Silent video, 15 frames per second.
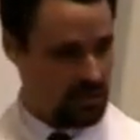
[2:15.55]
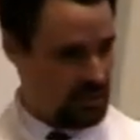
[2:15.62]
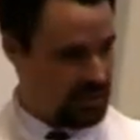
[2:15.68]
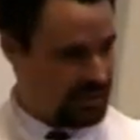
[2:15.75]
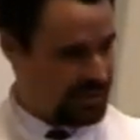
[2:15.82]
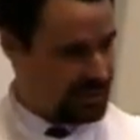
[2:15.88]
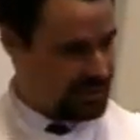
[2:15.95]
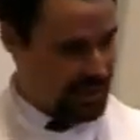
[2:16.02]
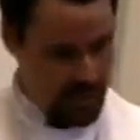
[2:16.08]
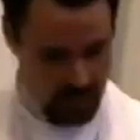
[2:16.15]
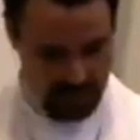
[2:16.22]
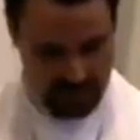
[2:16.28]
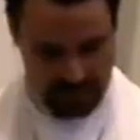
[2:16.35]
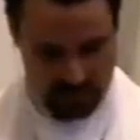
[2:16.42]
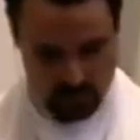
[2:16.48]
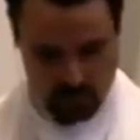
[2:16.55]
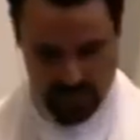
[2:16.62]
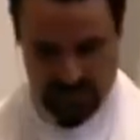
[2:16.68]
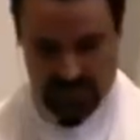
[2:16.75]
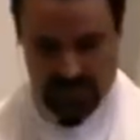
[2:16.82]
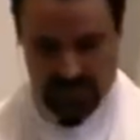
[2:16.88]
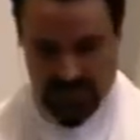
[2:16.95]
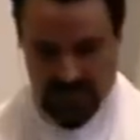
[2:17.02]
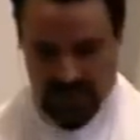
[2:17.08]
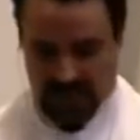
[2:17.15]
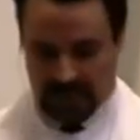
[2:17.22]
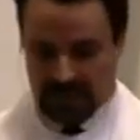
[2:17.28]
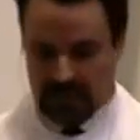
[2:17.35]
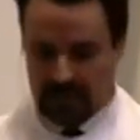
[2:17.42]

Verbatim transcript: Jesus tells him what to say.